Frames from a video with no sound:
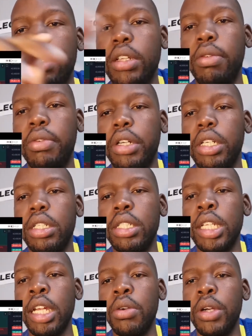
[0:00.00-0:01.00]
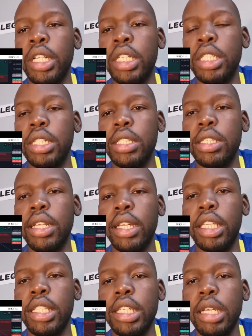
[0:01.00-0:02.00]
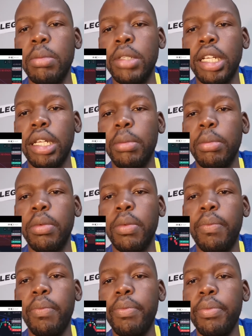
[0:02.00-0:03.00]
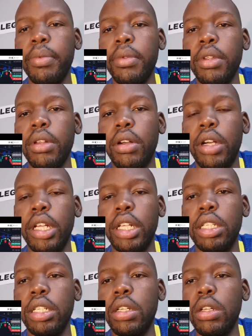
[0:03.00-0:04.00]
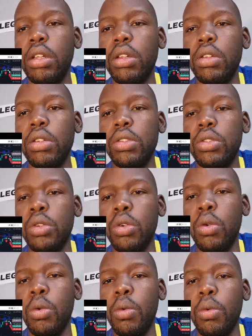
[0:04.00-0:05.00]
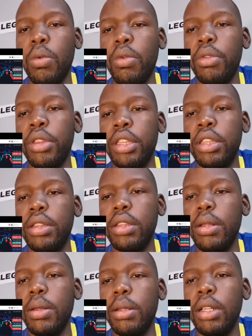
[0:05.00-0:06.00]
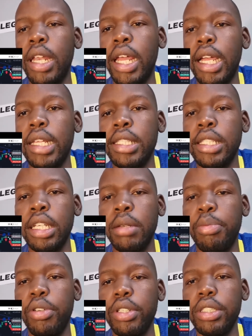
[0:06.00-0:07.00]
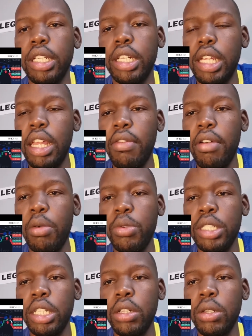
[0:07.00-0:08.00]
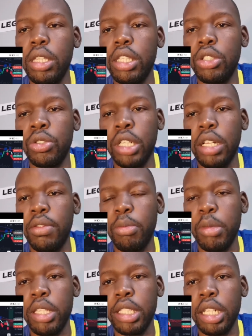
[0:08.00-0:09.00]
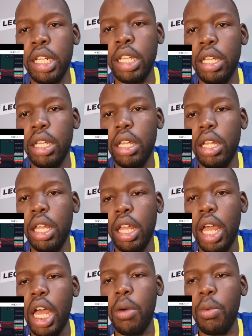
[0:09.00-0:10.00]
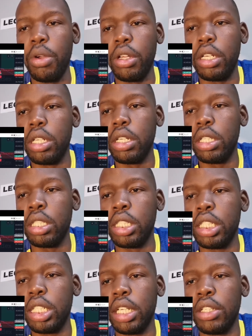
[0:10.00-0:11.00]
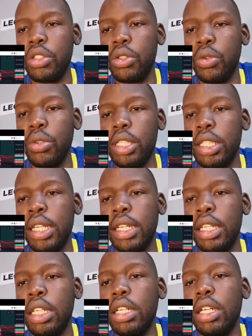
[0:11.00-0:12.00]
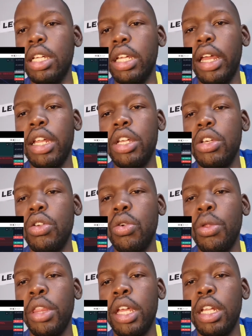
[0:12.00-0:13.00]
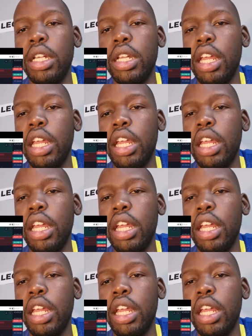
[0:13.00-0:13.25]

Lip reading: different directions at the same time, right? So, like I said, personally, if I was still in this trade from yesterday, I would just reduce that and know that